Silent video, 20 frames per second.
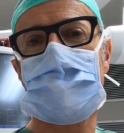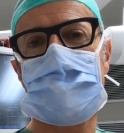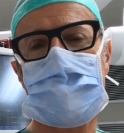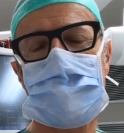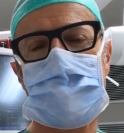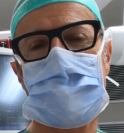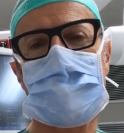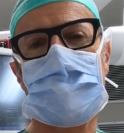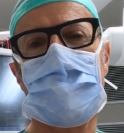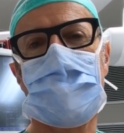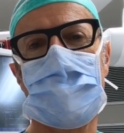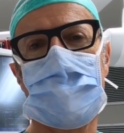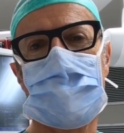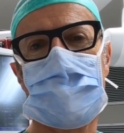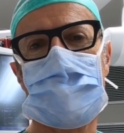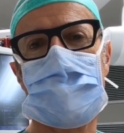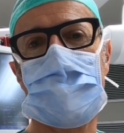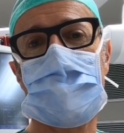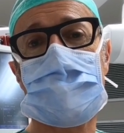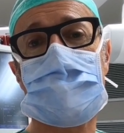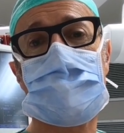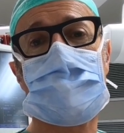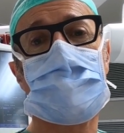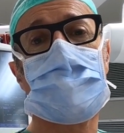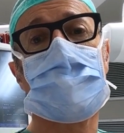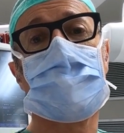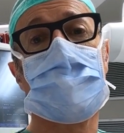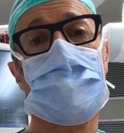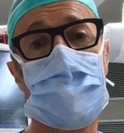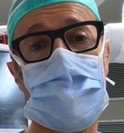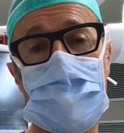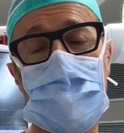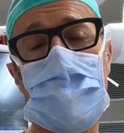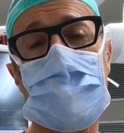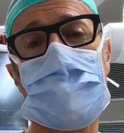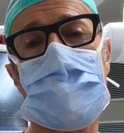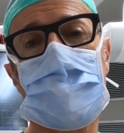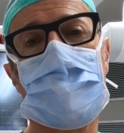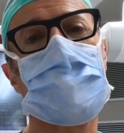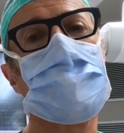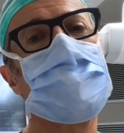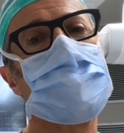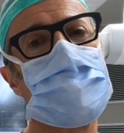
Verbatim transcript: NYSORA LMS for a lot more